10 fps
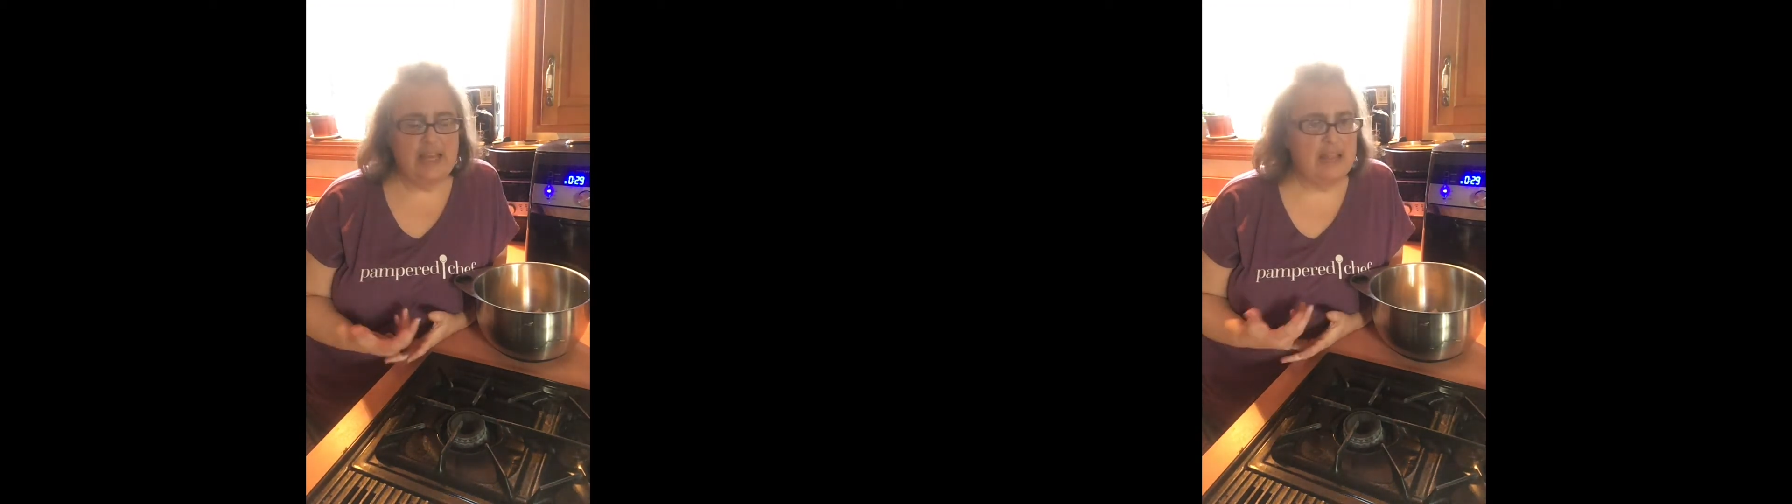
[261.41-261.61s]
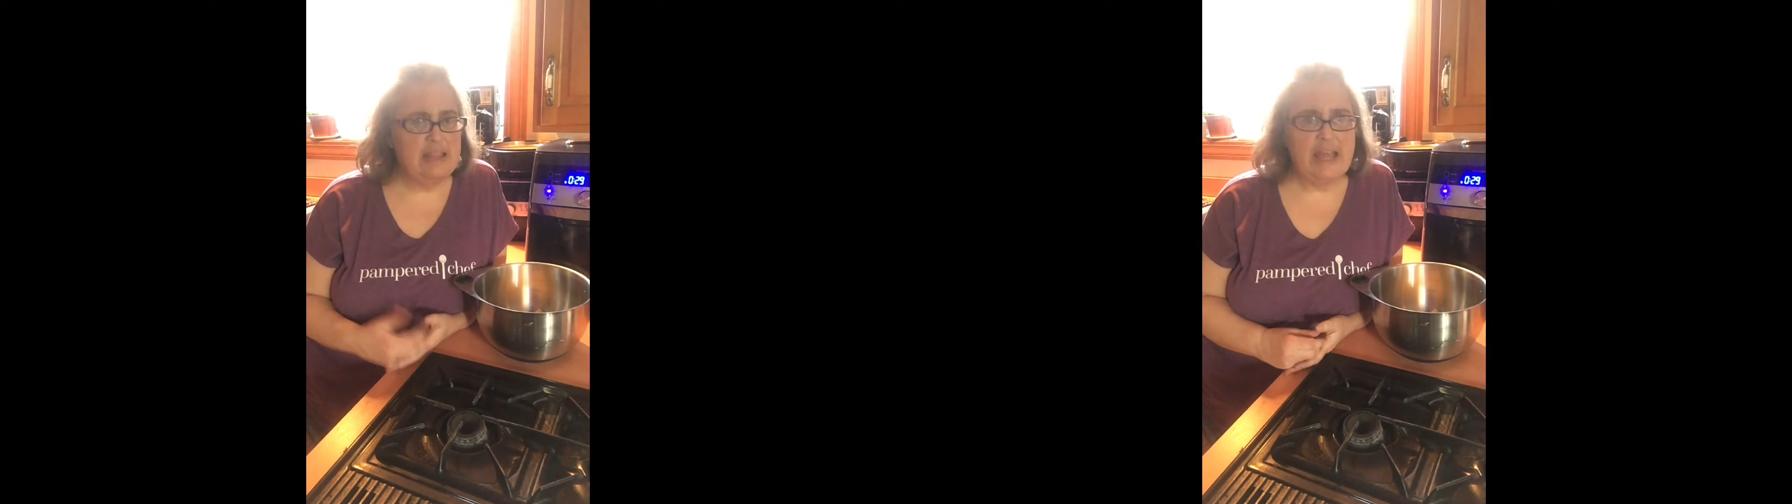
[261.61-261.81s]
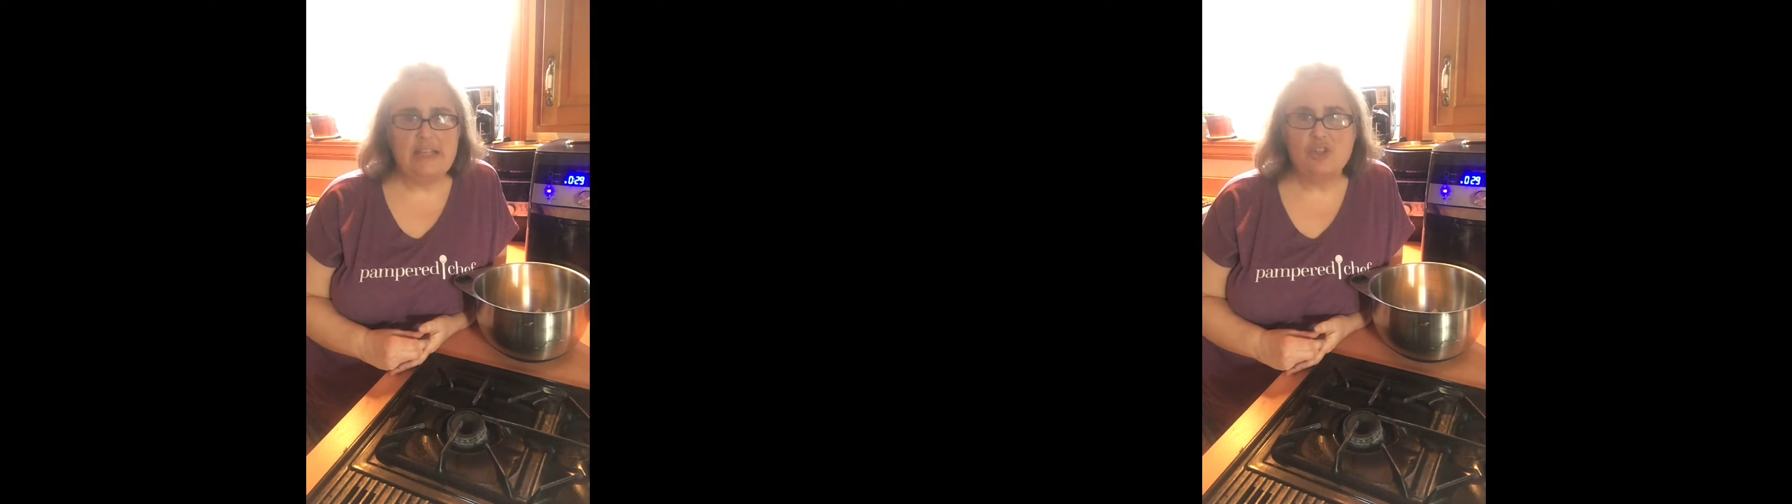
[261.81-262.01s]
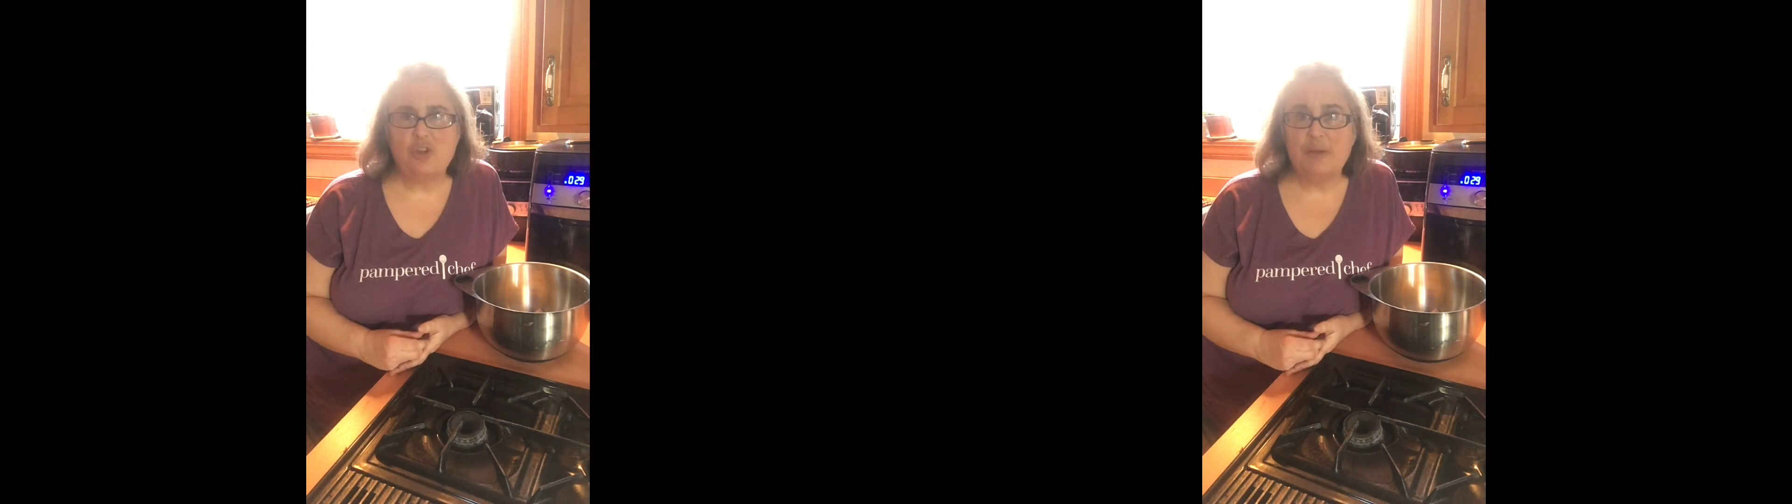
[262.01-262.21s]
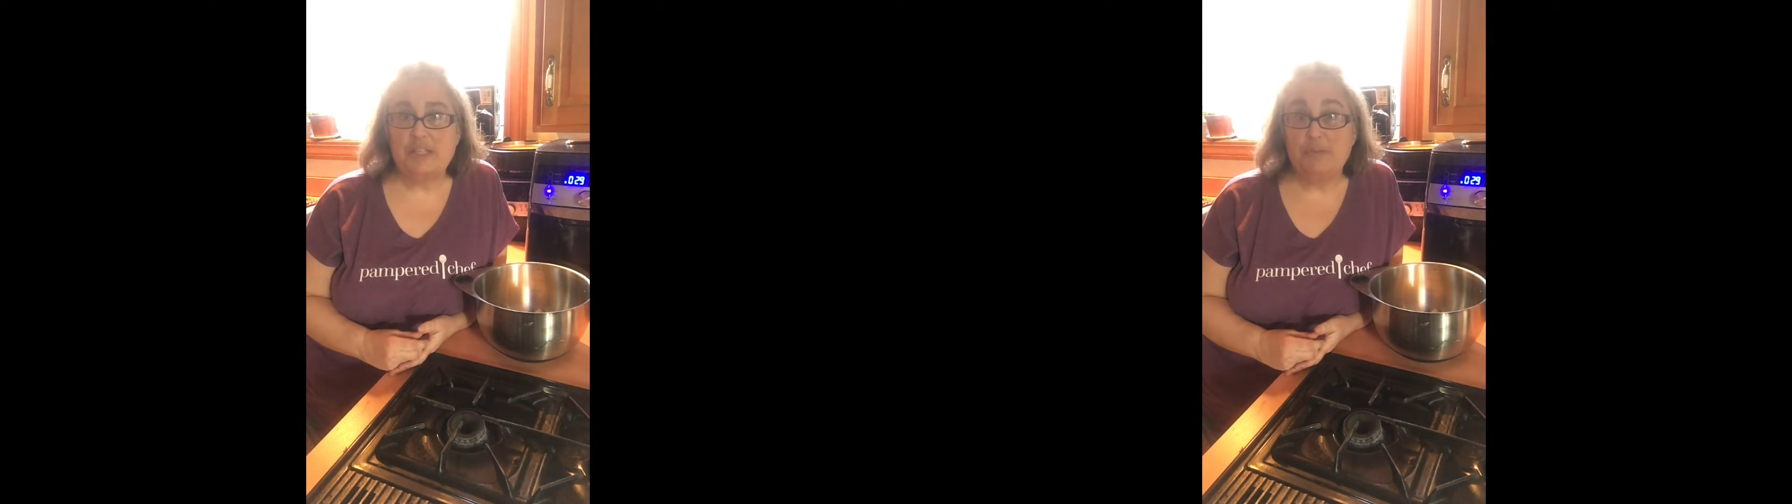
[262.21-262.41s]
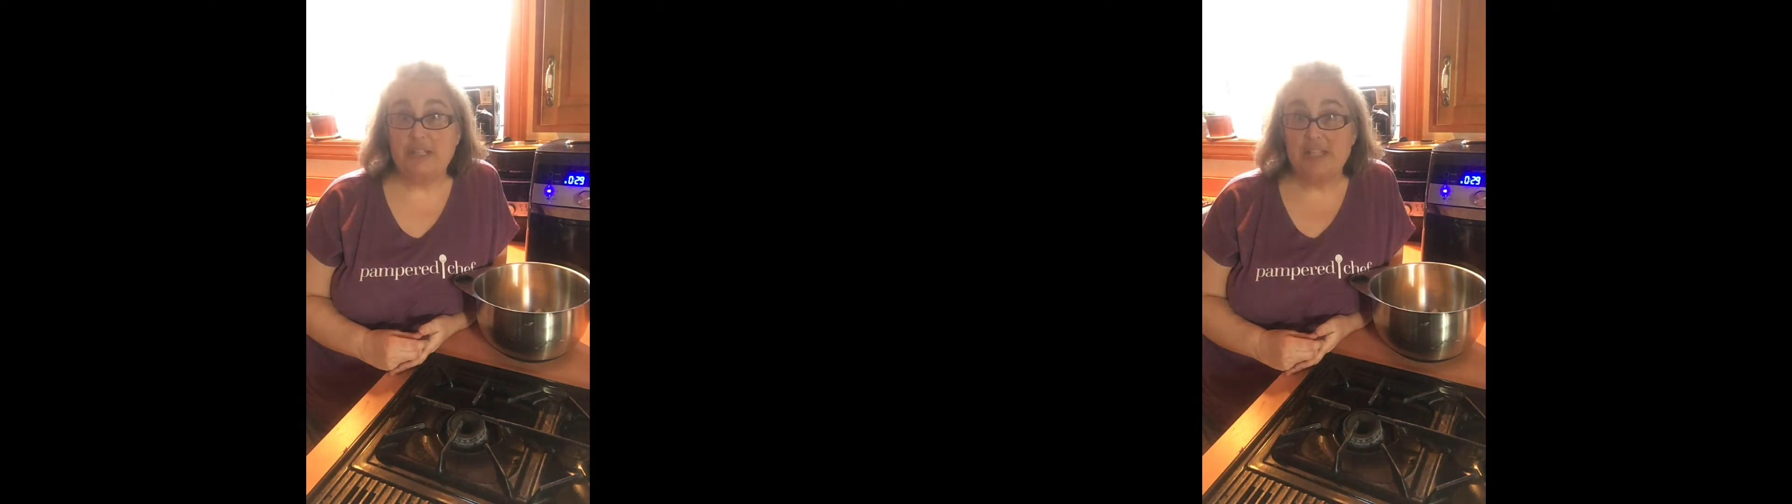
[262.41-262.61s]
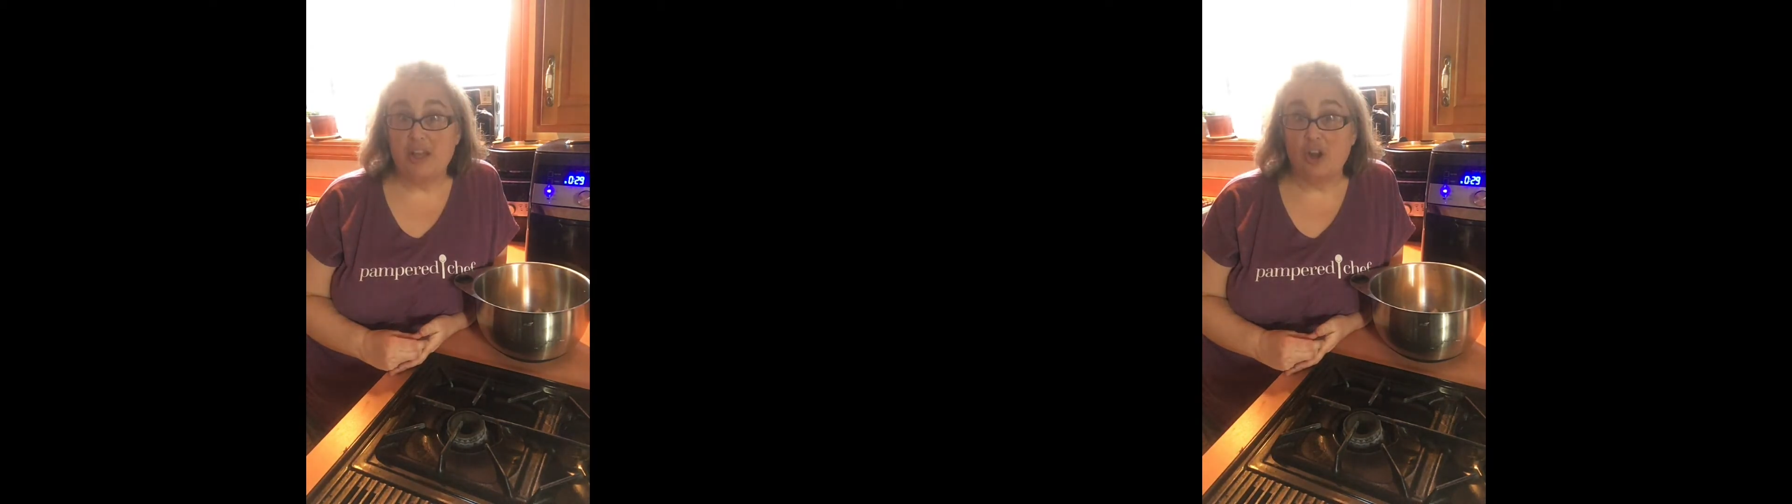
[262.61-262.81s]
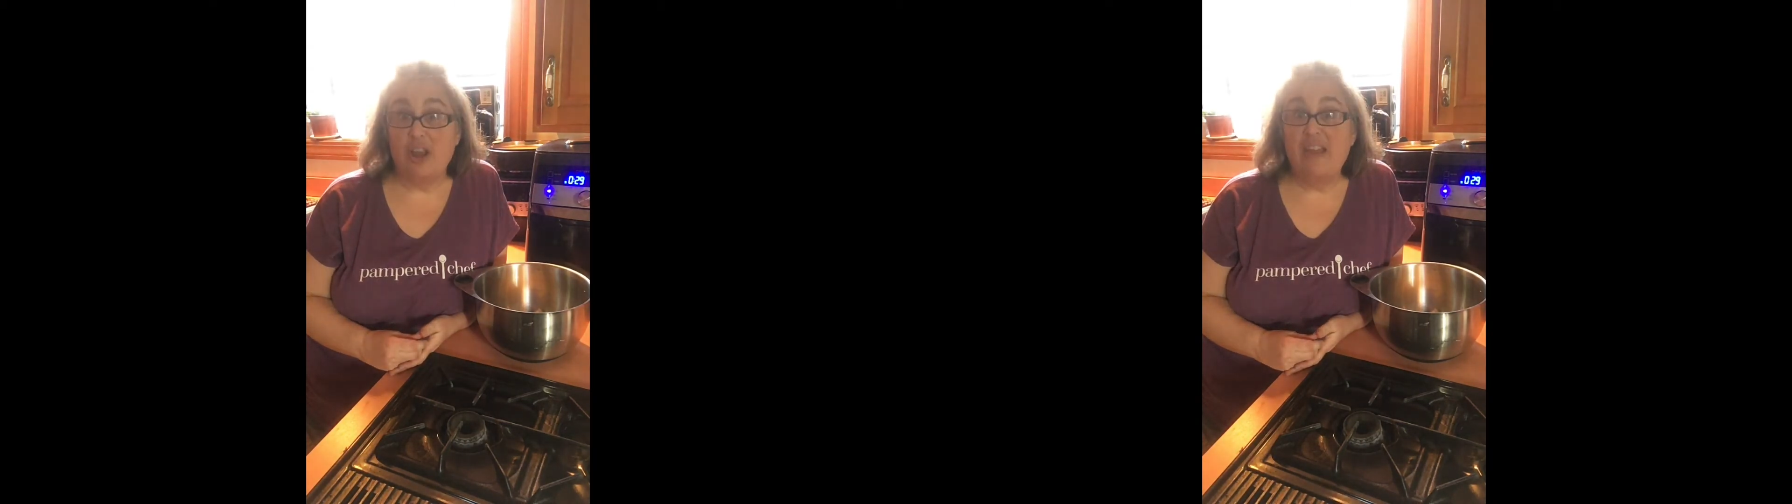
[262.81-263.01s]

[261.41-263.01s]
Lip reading: and that is going to be dinner.